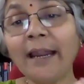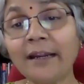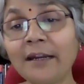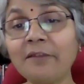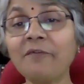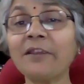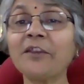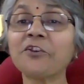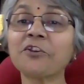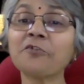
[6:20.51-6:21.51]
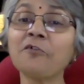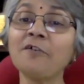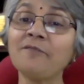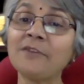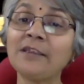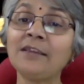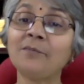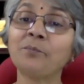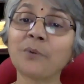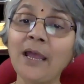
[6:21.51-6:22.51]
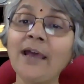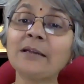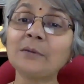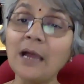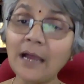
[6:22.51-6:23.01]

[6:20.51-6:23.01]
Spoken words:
identification of the prior